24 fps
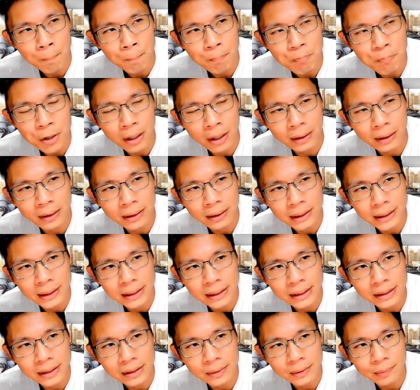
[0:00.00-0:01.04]

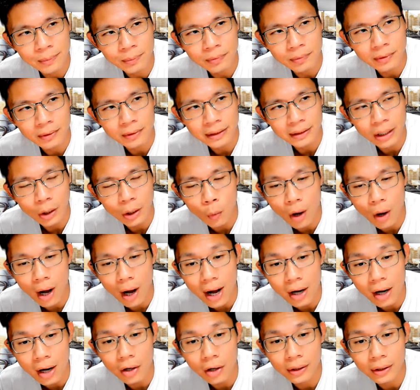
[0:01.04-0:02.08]
There
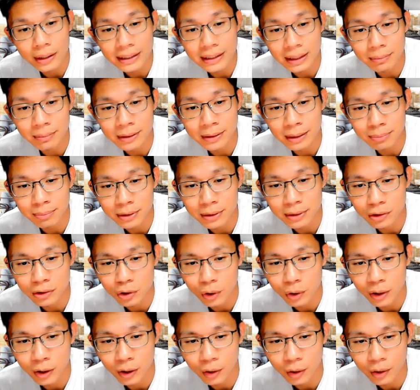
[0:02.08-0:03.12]
are already some sub sales
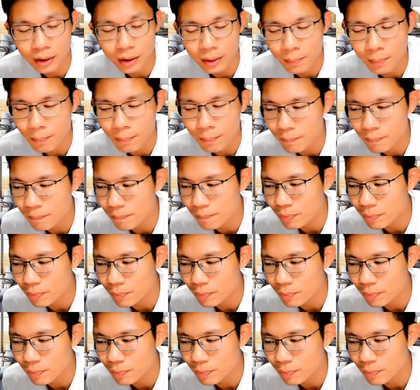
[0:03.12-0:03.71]
going on.